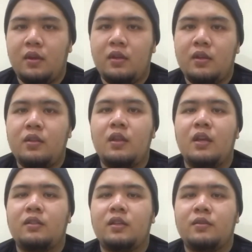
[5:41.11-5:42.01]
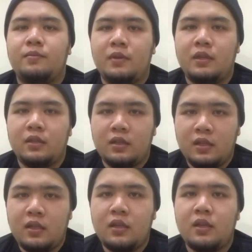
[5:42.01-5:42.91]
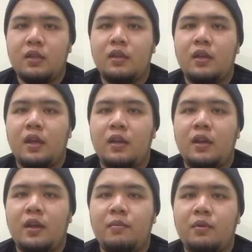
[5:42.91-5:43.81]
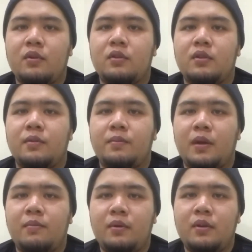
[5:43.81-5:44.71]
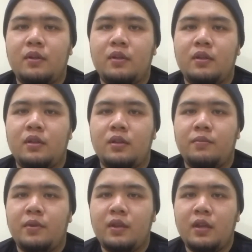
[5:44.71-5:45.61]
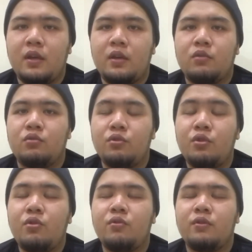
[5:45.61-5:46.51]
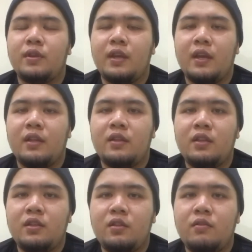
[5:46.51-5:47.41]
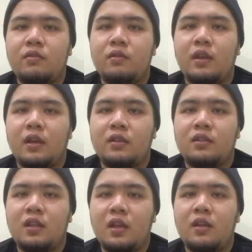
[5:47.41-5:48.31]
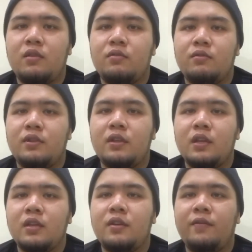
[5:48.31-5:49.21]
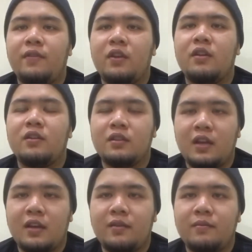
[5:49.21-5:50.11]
Its accessibility enabled the public, the media, to know their attitude and stand during the difficult time.